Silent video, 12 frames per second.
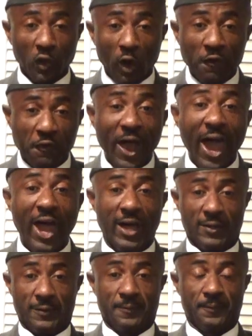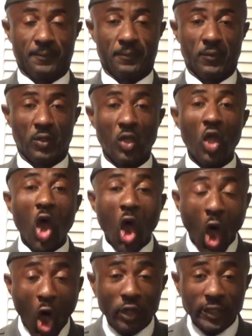So far,
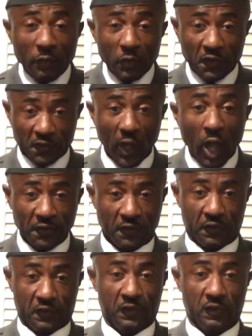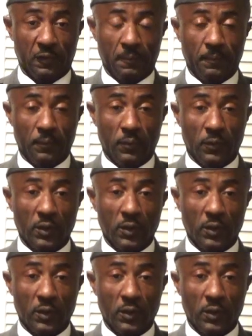all the resources,